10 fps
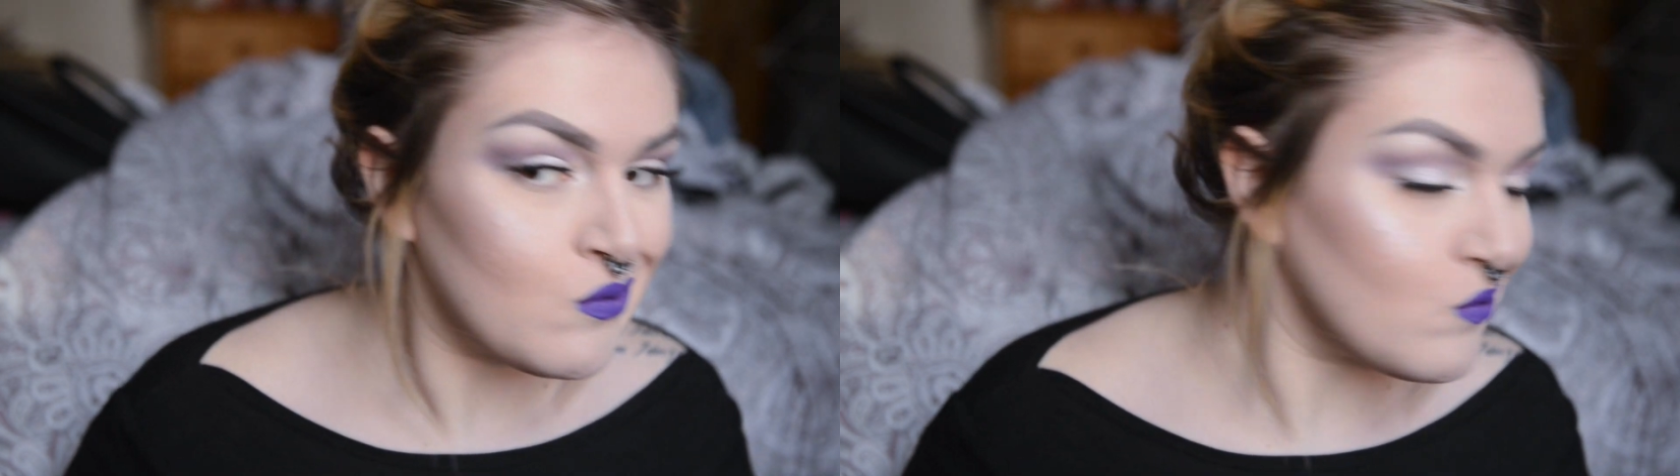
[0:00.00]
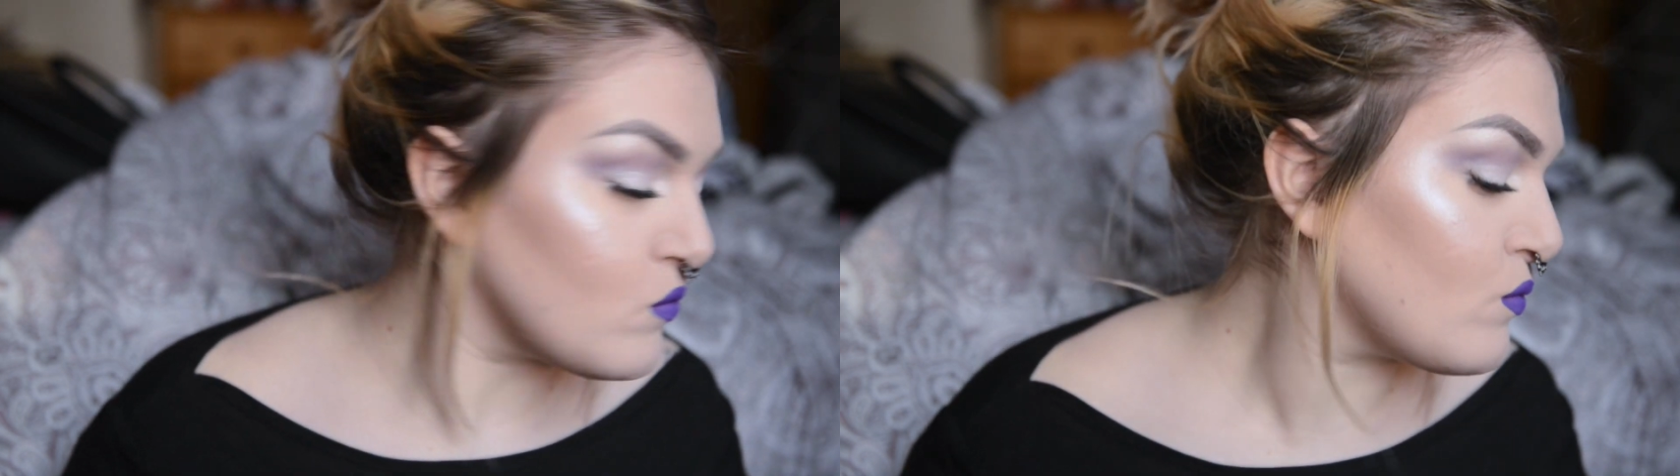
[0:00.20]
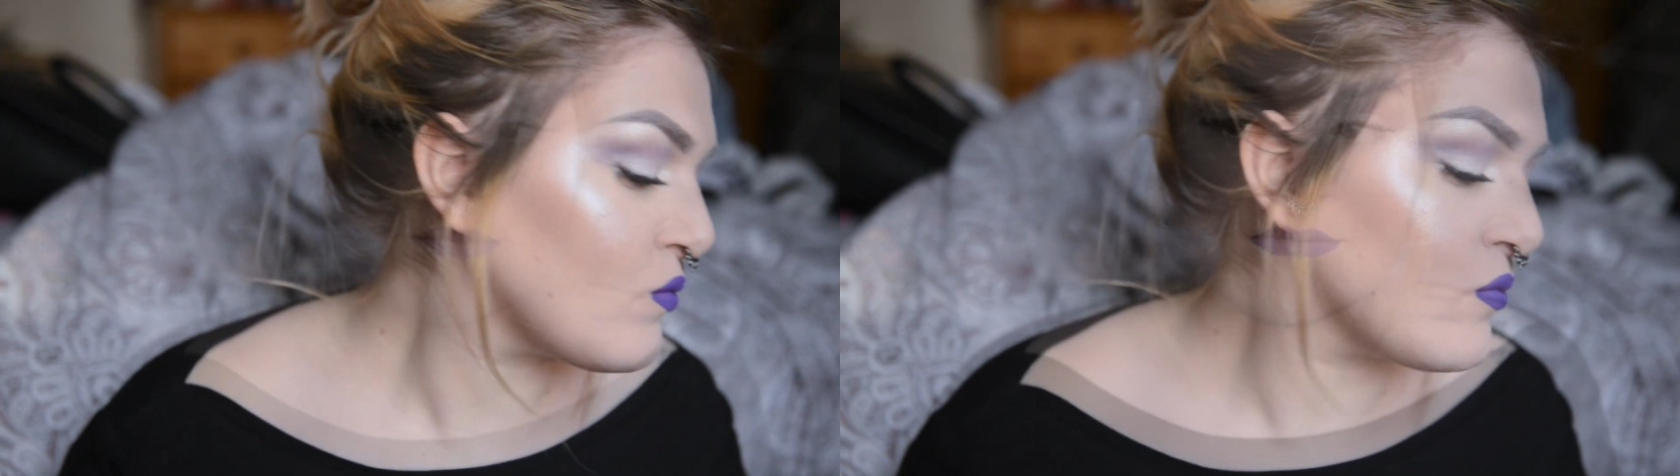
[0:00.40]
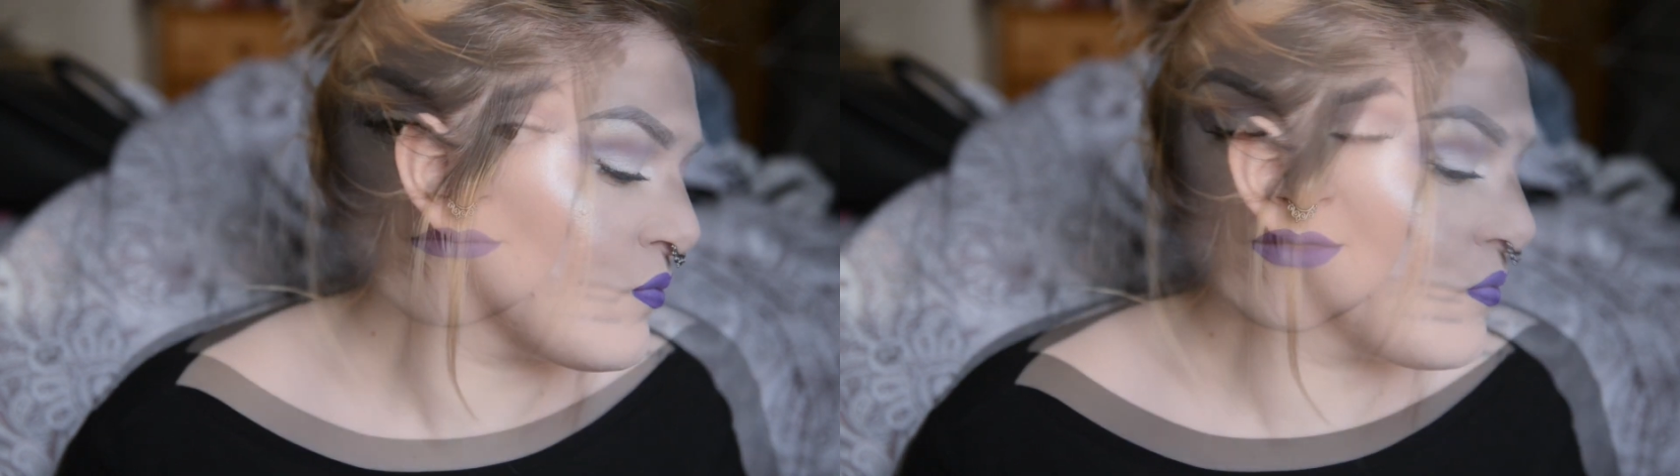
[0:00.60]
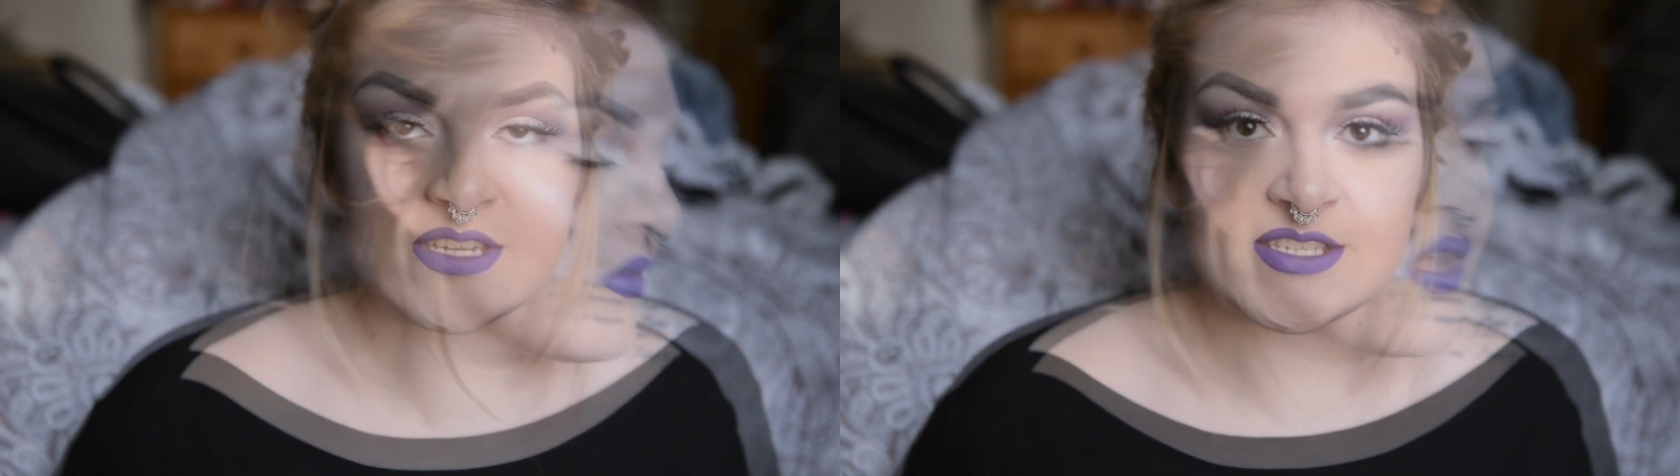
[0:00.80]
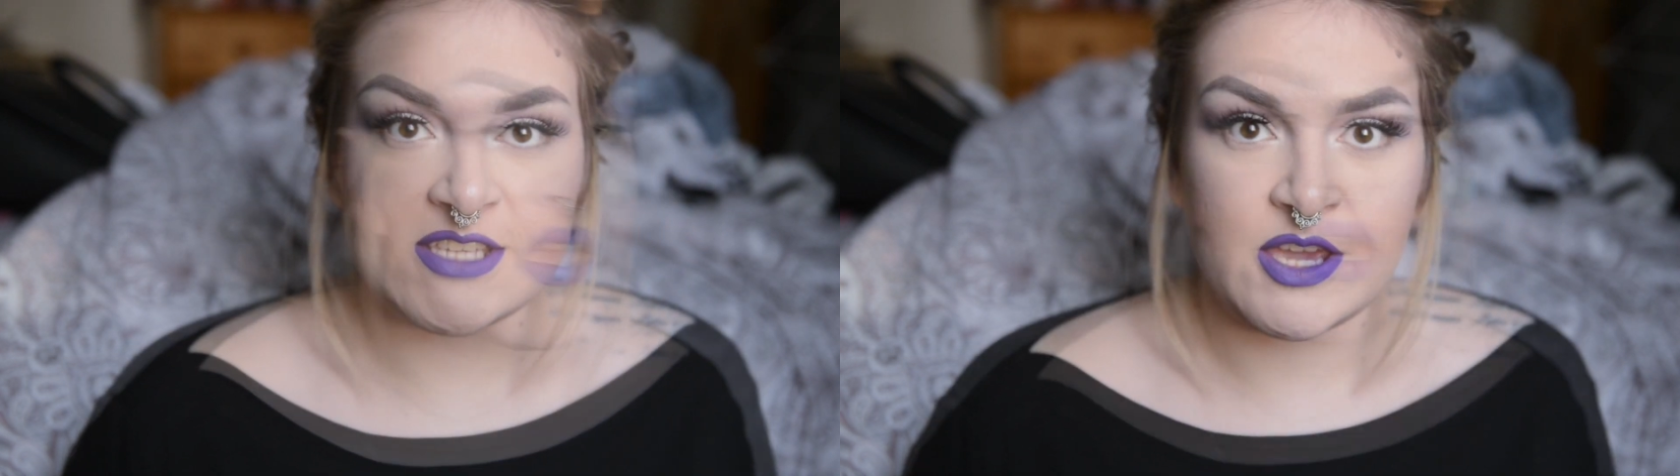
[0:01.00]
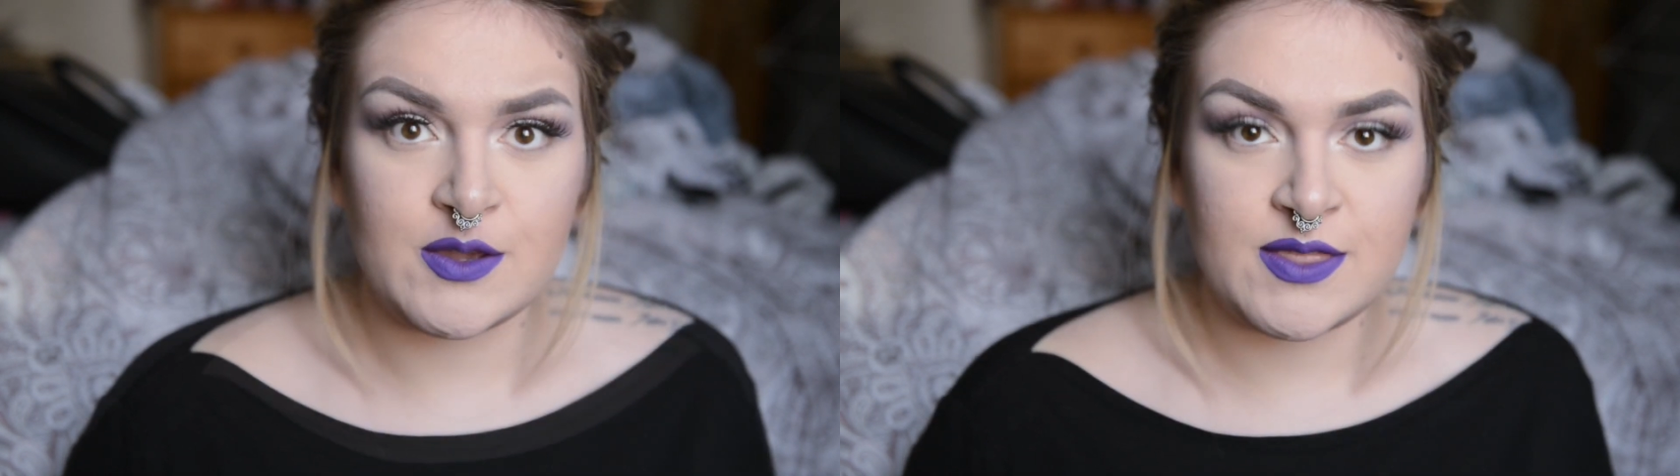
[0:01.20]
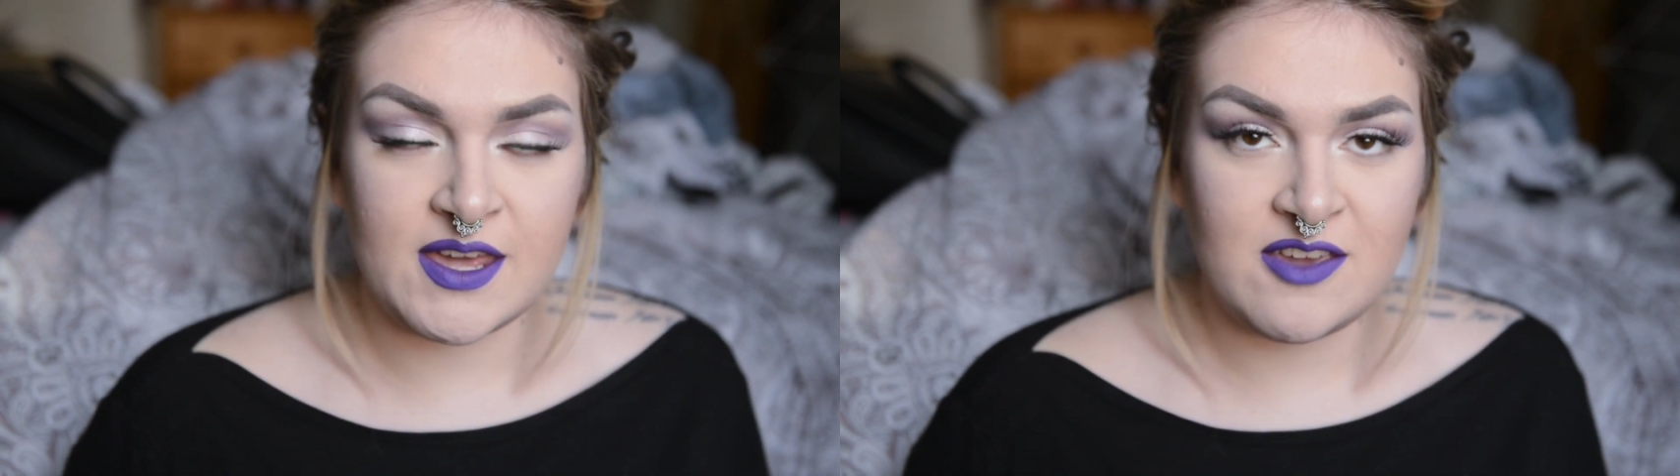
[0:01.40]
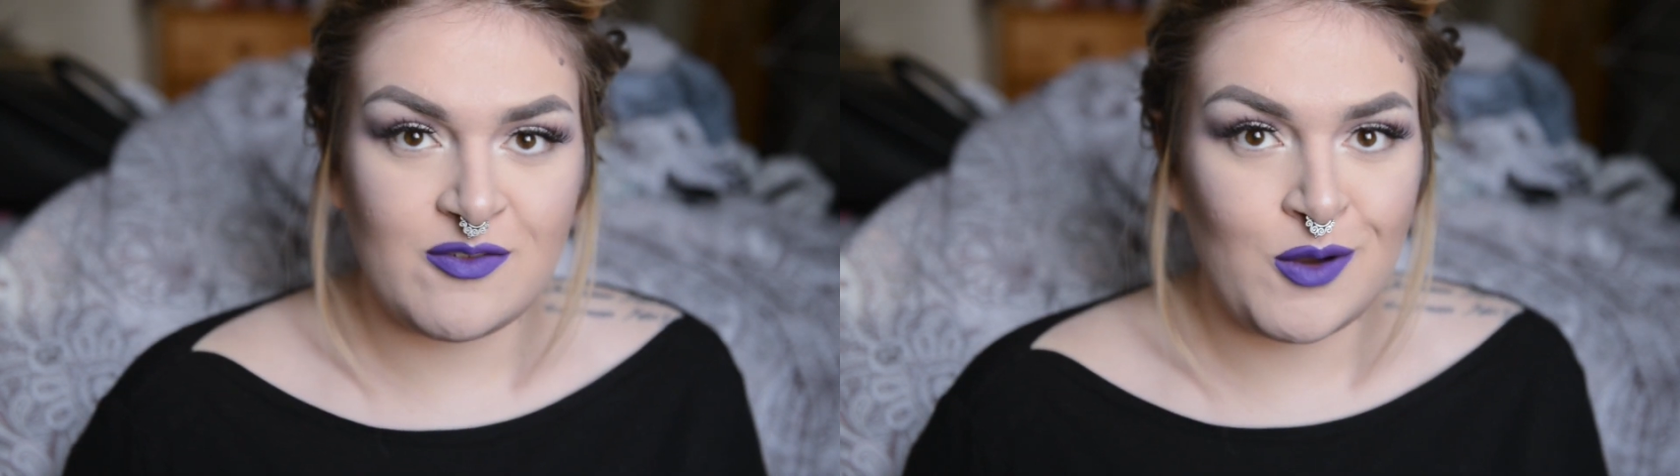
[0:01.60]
Mmm. So thank you for